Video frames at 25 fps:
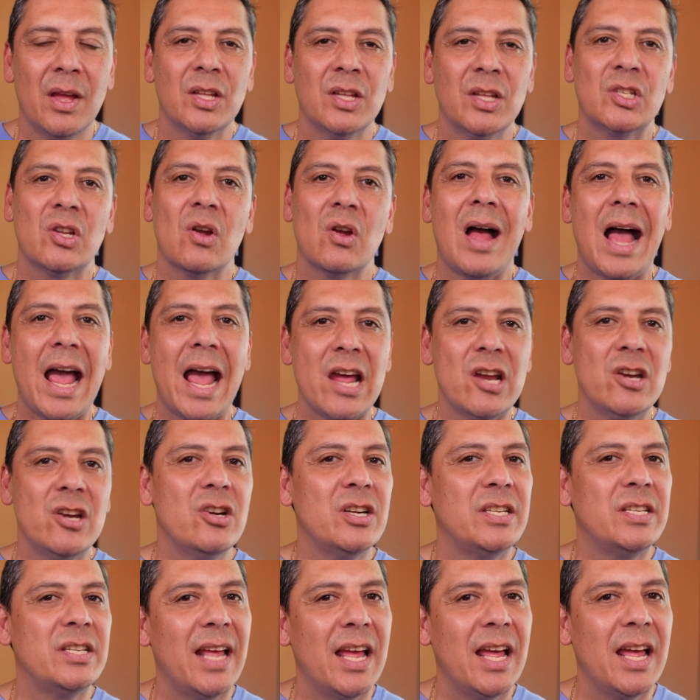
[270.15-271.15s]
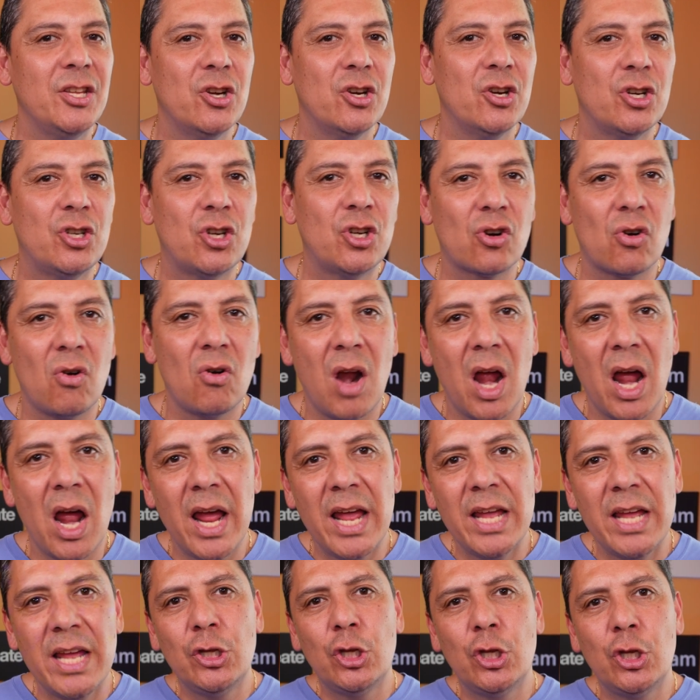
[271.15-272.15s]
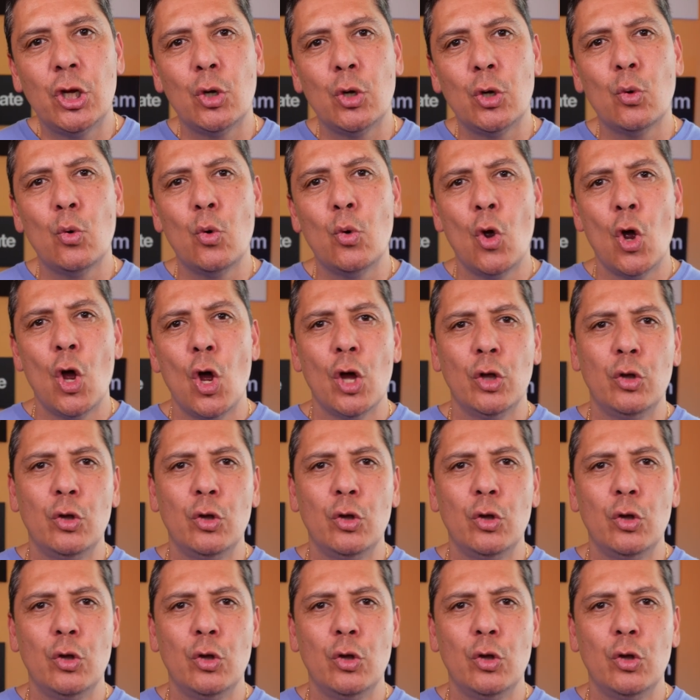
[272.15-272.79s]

So I understand you're trying to